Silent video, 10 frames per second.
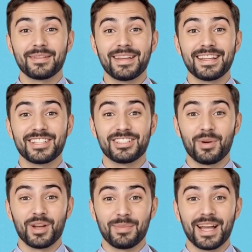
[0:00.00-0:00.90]
It's a
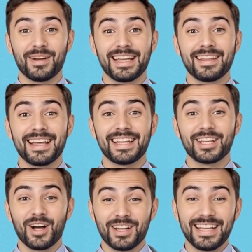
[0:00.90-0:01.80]
small berry that can
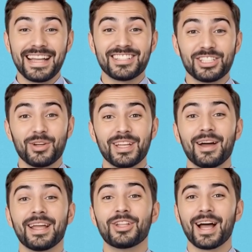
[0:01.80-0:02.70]
guard against
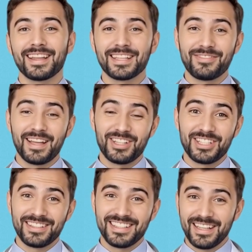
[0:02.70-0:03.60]
urinary tract
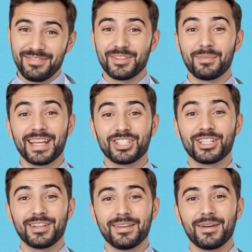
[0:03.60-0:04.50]
infections and
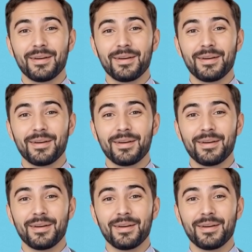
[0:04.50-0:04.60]
inflammation,